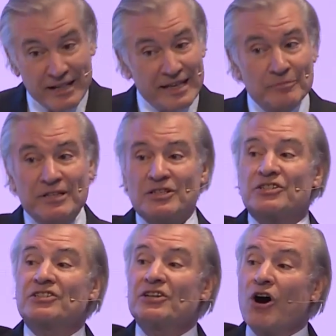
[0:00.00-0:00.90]
that means
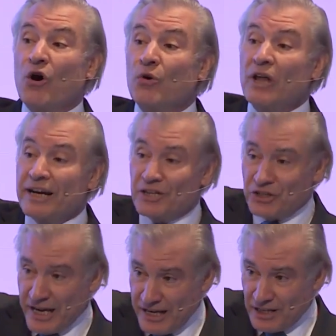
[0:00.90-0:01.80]
a whole lot of
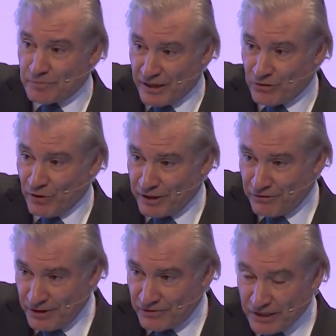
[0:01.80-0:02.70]
change by
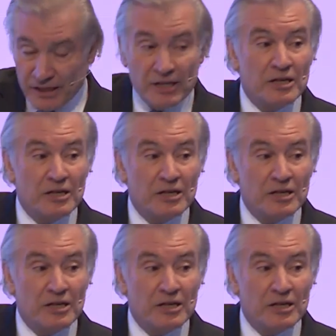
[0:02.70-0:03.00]
2050,